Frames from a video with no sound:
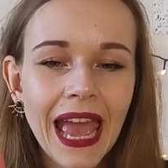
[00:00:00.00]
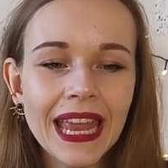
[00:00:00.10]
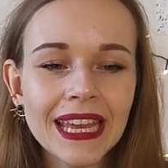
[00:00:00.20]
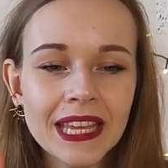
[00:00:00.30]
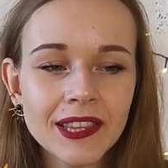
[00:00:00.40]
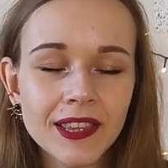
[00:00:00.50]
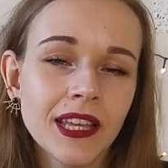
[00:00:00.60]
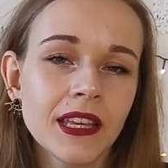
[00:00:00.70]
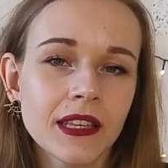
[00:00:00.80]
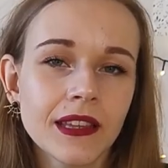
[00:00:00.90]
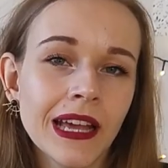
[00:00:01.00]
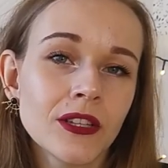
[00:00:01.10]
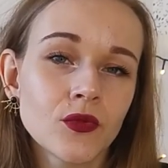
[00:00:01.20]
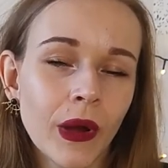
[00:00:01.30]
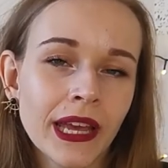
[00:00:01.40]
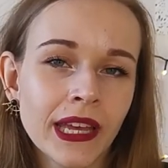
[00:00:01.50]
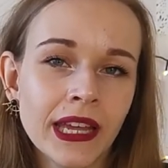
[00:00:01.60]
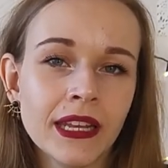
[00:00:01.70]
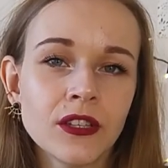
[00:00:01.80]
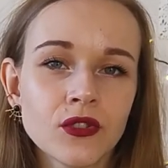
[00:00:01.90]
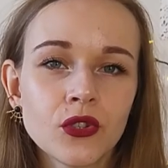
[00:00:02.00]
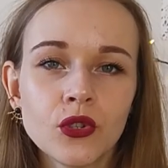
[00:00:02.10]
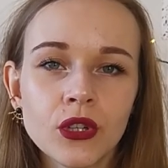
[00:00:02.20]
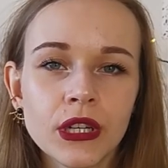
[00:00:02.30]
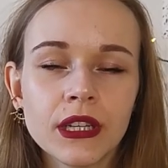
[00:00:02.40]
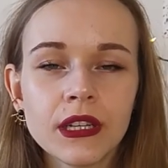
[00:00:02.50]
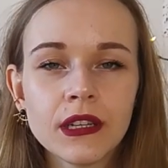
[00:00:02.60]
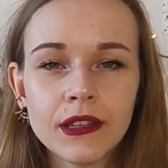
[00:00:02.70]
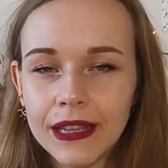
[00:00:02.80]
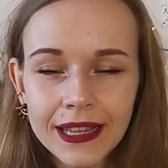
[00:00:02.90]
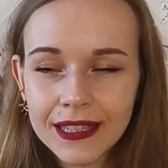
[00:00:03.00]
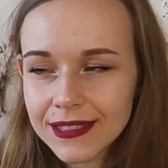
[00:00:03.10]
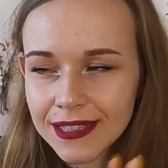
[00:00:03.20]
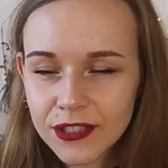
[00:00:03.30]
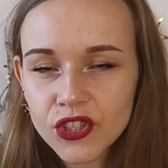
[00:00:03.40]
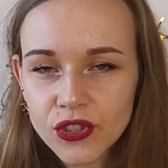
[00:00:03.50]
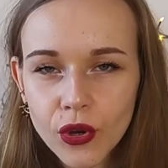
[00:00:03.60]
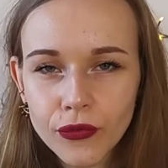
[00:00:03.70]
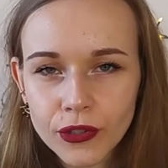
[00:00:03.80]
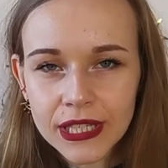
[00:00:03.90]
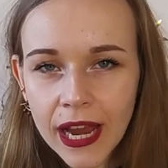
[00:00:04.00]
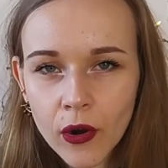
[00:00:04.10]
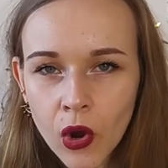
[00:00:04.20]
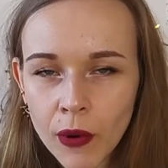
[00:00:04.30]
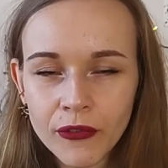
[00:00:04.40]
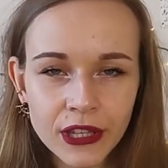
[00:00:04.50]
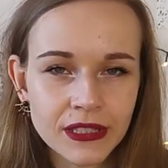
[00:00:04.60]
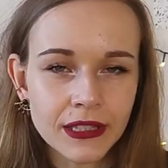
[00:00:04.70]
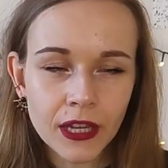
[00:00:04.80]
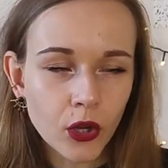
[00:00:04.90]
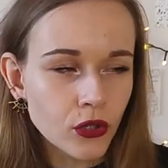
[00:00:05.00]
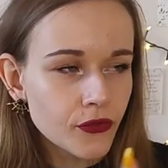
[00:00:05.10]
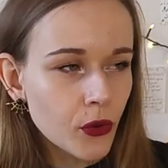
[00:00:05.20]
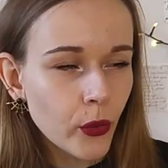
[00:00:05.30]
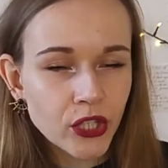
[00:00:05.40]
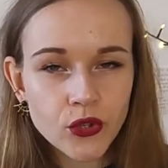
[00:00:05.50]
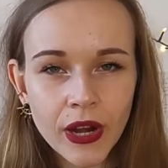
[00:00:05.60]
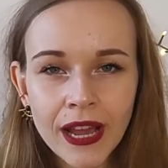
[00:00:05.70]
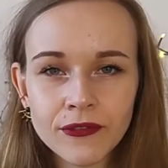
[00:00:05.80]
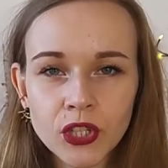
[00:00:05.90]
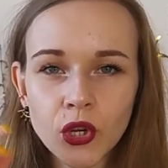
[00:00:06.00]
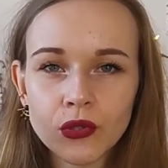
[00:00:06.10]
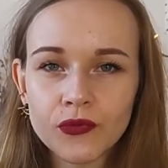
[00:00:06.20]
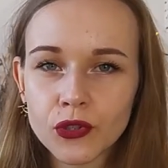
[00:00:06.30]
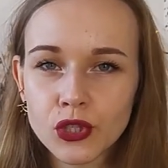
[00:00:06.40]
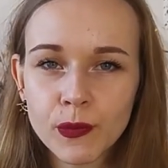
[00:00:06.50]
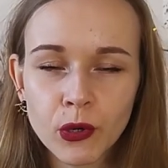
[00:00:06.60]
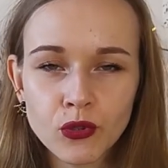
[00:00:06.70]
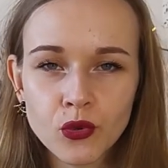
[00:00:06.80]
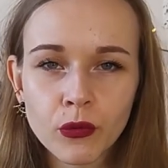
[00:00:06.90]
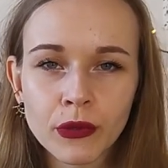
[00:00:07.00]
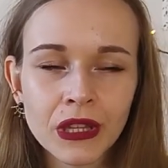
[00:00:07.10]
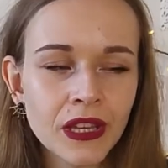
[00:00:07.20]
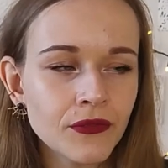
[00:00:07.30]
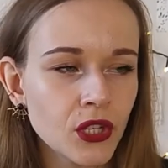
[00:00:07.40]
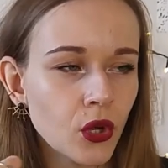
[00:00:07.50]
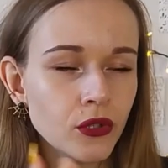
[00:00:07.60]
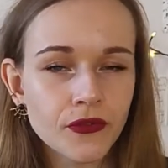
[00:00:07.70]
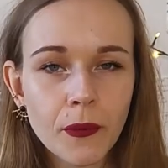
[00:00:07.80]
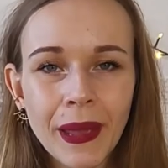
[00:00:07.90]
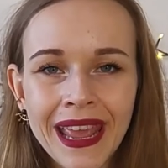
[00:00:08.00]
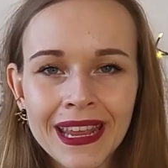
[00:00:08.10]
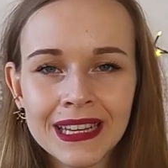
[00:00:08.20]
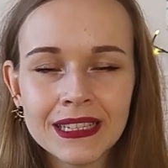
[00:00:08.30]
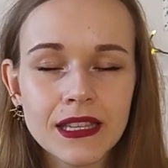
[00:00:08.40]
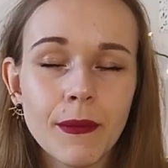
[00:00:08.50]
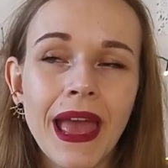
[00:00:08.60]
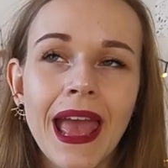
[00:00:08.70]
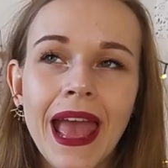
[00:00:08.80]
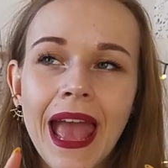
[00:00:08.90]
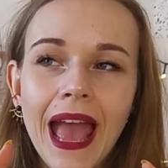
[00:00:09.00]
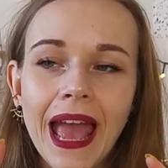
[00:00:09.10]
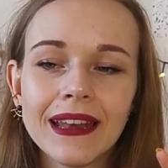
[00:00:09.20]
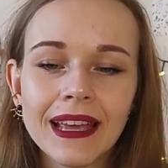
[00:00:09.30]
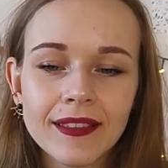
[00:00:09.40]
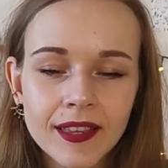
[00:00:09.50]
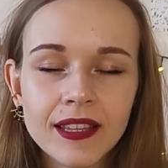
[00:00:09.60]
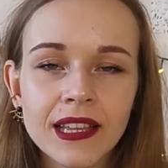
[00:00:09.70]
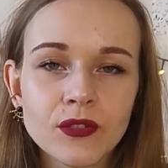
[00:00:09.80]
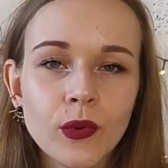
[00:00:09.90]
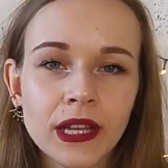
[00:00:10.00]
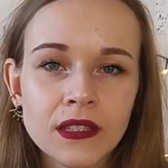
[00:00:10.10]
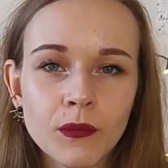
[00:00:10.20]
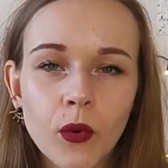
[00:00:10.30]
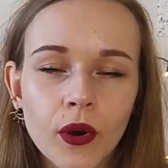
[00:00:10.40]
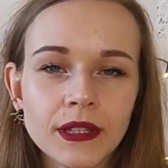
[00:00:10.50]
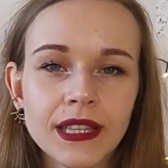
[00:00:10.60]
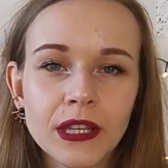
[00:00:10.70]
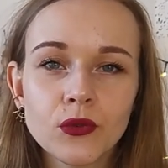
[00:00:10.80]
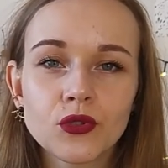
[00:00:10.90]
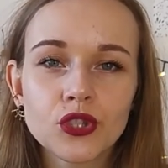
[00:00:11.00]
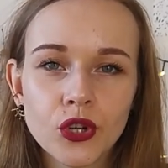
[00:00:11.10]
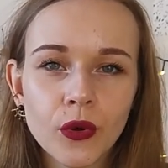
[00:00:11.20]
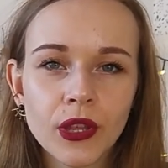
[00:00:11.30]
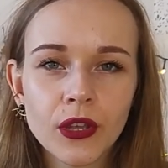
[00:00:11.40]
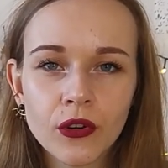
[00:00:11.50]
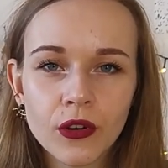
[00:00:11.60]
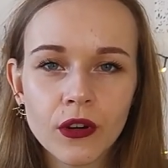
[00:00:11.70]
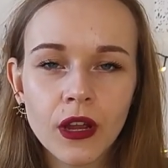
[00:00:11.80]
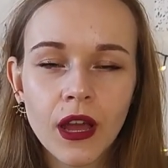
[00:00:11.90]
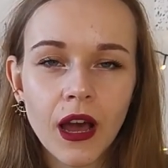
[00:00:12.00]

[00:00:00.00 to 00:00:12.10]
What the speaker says: And I think that is why it is good, and this doesn't just go for tarot, obviously. It goes for witchcraft, it goes for spiritual beliefs, it goes for paganism. And I think that's why it's important that you show that you're